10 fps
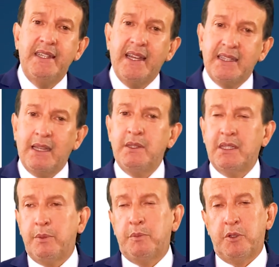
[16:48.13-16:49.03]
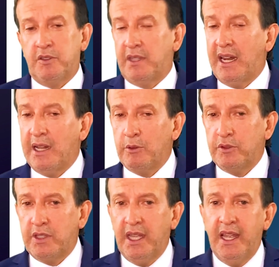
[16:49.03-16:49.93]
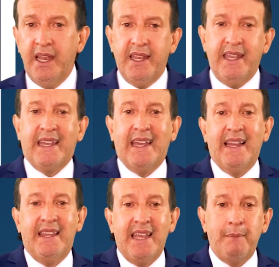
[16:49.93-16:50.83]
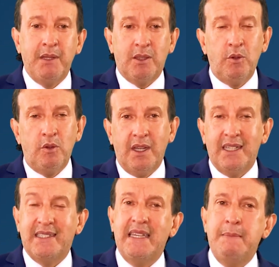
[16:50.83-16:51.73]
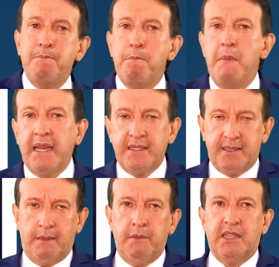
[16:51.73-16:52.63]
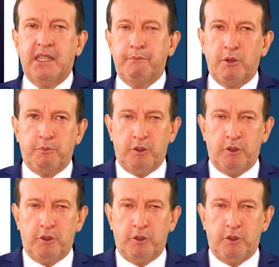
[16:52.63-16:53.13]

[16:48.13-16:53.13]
to fit, and that the diameter is inversely proportional to the fit.